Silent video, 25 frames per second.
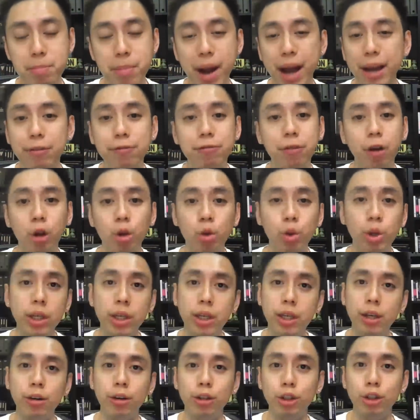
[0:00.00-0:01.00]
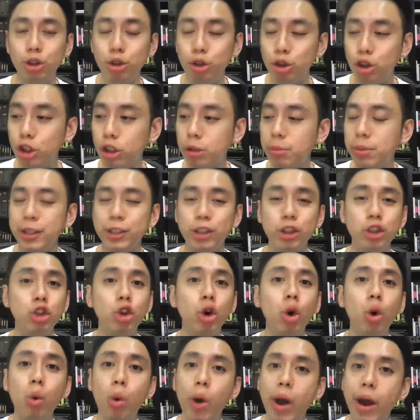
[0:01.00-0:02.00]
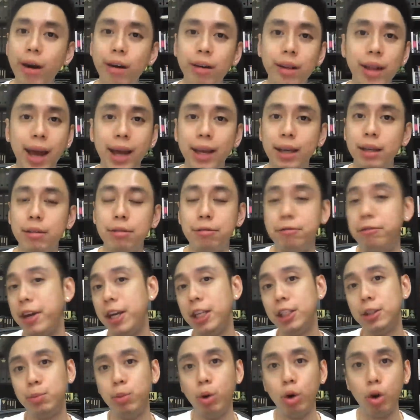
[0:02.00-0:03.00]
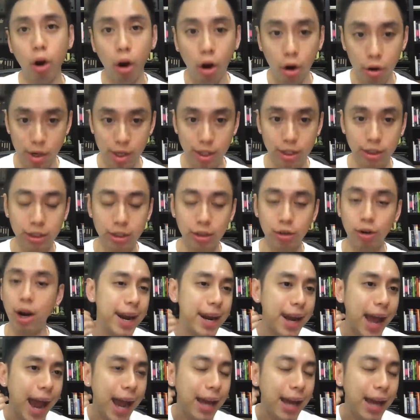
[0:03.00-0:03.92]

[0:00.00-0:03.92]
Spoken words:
my following here on YouTube is nowhere like Facebook or Instagram.